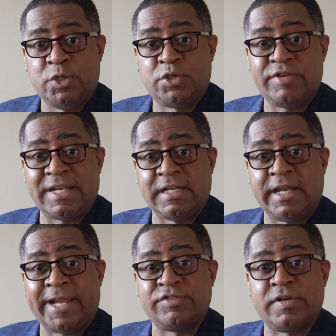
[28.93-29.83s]
you create an
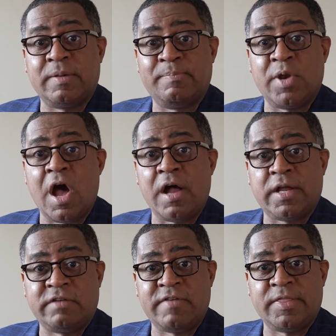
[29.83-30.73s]
electrical
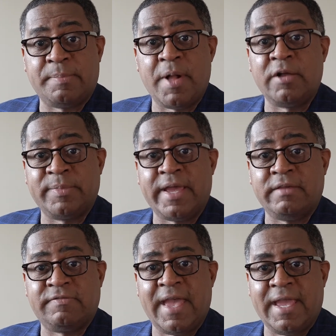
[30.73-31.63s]
block around the
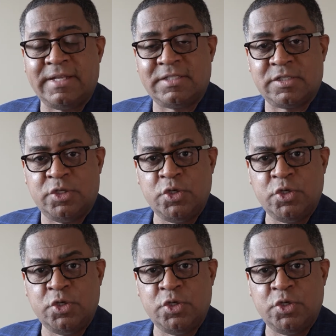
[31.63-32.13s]
pulmonary veins.